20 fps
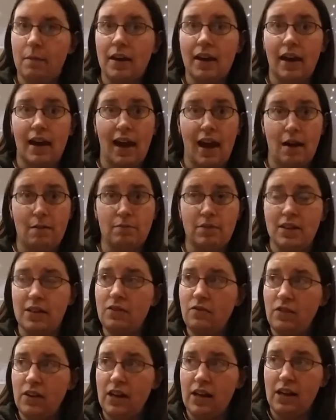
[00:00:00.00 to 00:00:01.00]
In
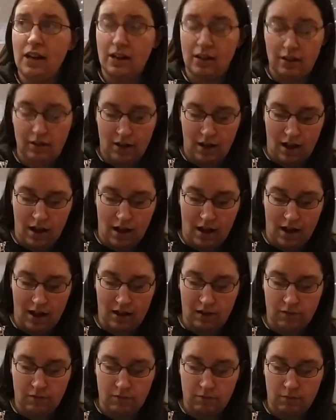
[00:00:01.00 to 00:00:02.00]
captivity,
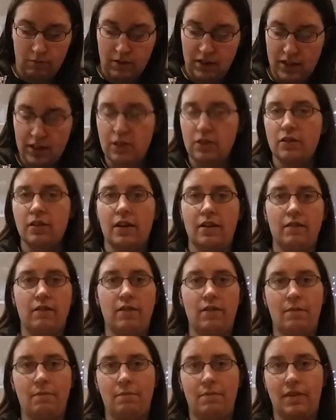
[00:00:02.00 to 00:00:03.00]
we still
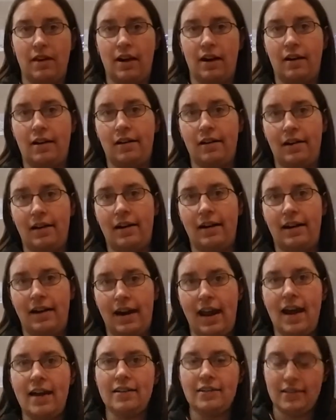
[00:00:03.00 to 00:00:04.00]
give them their
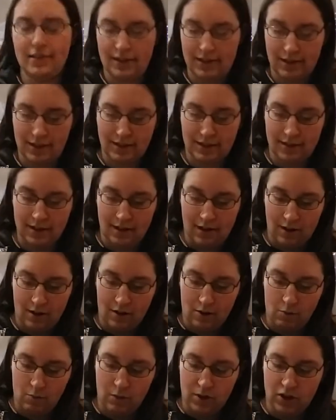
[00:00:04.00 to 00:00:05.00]
nests,
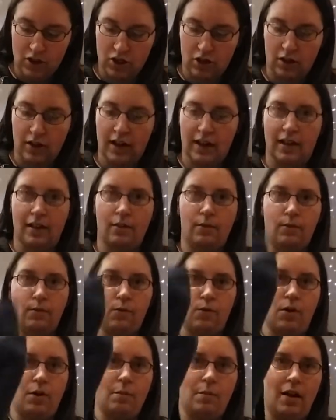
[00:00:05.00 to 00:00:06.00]
which are in the
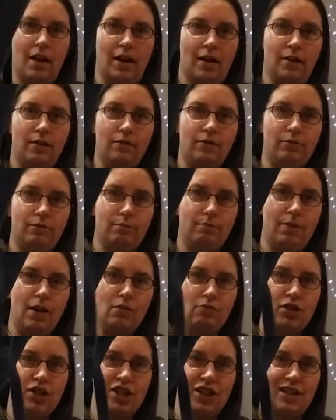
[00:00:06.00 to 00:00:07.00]
form of
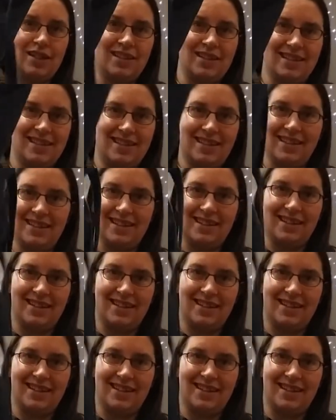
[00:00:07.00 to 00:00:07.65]
pouches